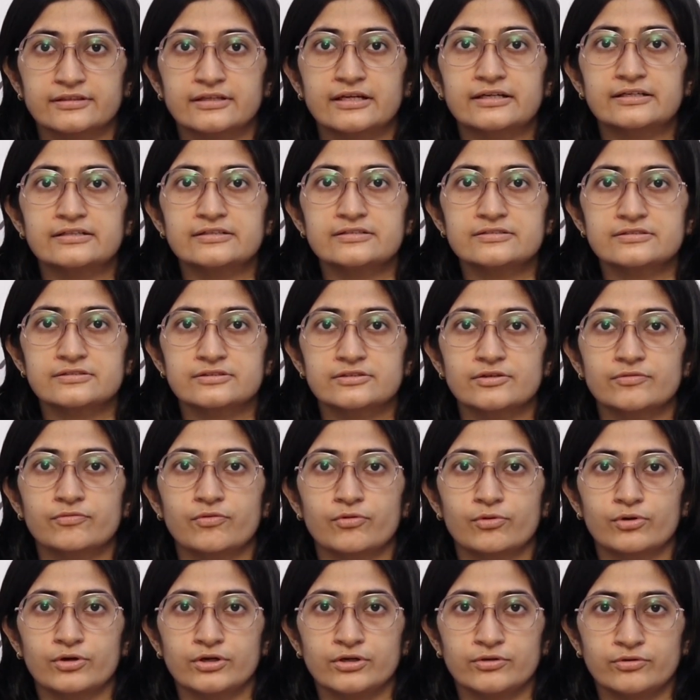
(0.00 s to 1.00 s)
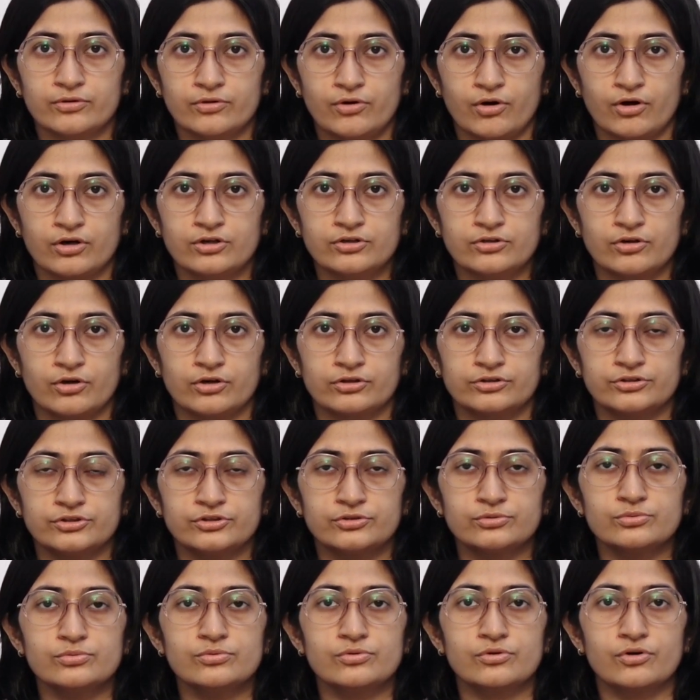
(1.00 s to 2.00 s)
That is the vocal cord or the
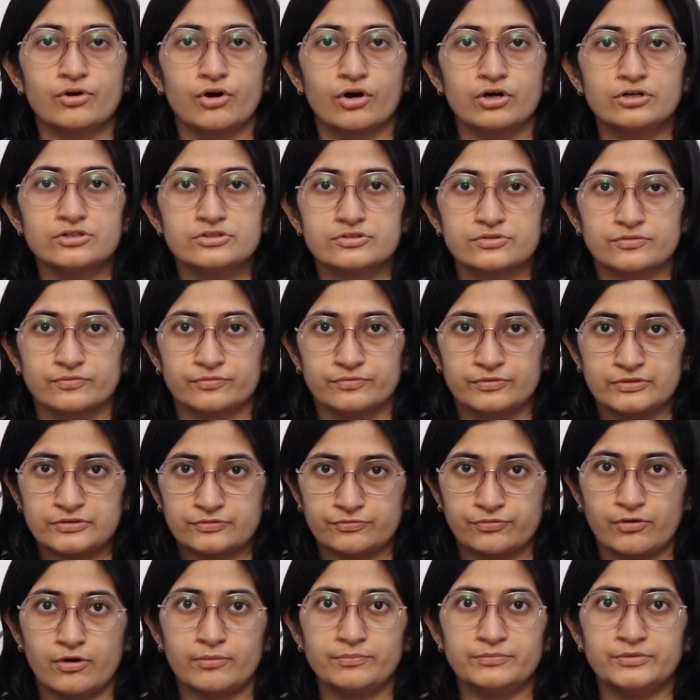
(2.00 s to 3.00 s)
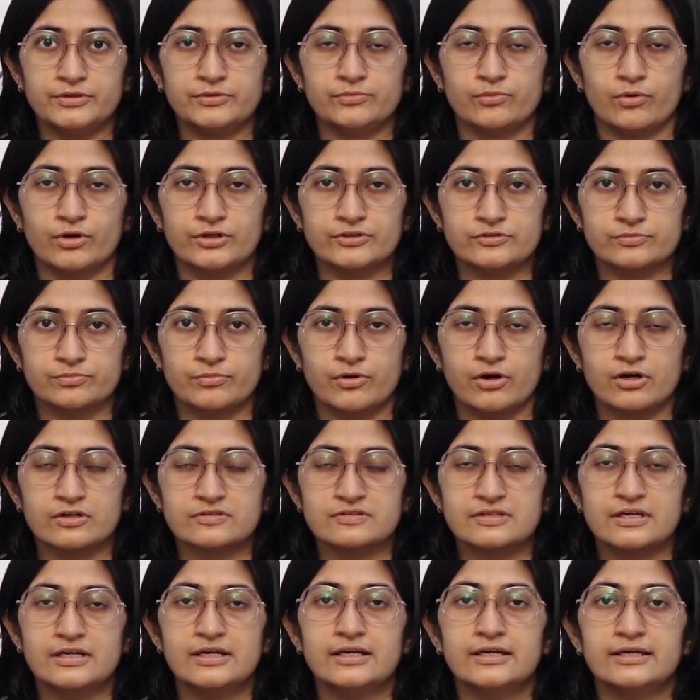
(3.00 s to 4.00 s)
two cords which form the voice
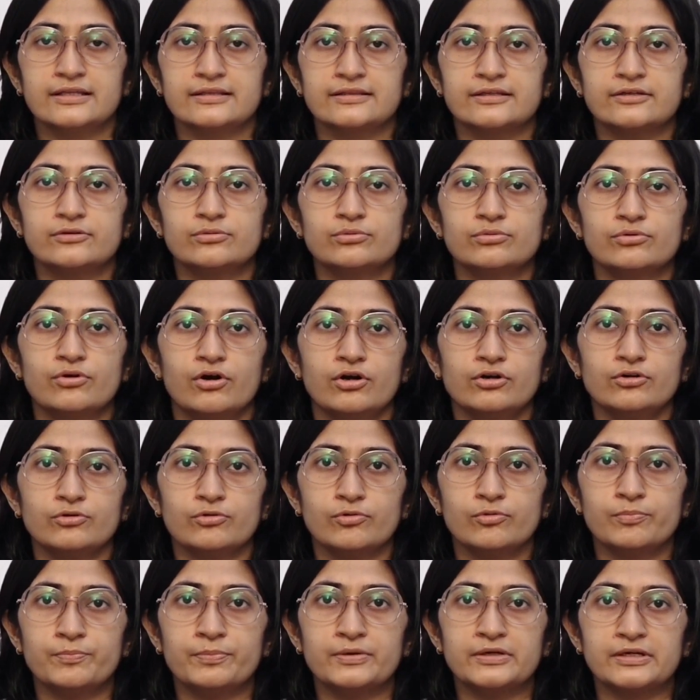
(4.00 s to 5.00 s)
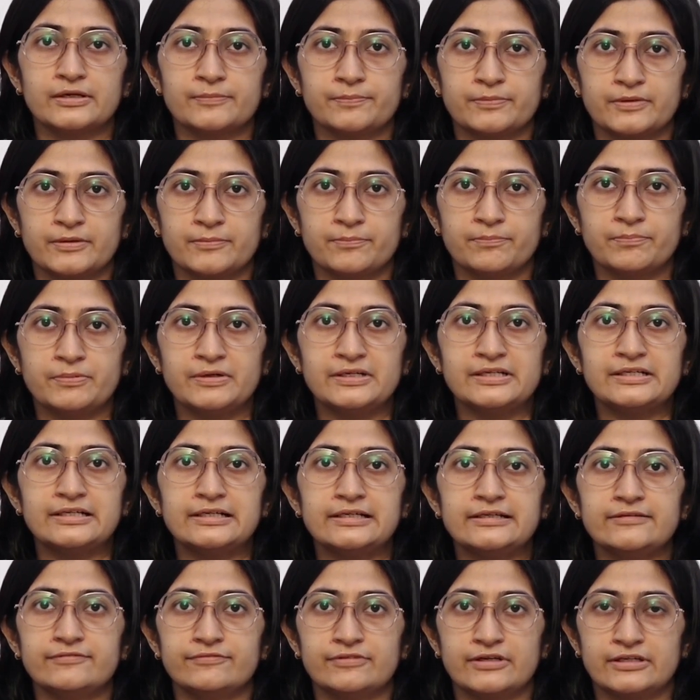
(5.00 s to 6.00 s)
box, they do not open up
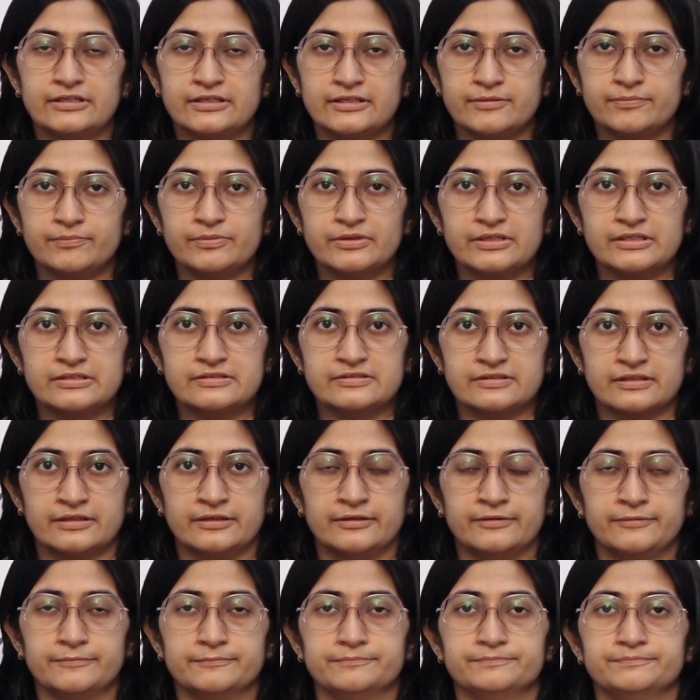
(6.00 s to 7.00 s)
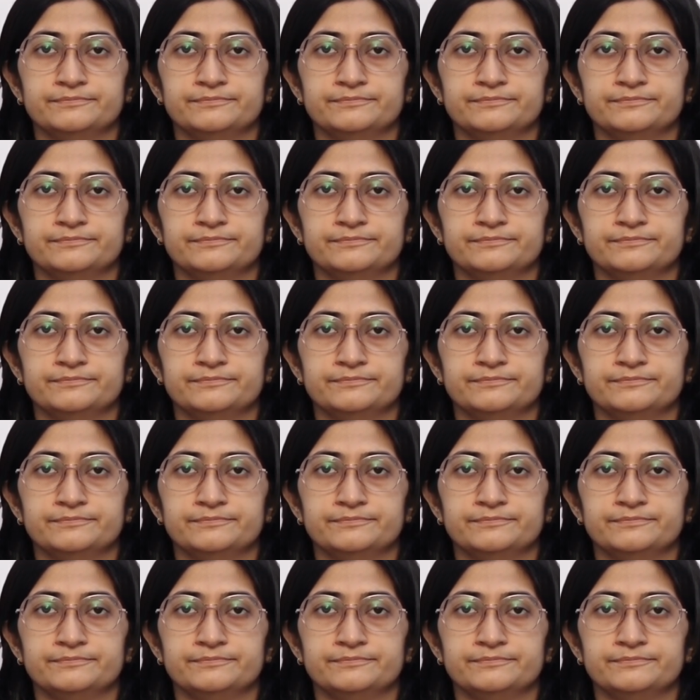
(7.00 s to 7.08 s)
completely when he breathes in.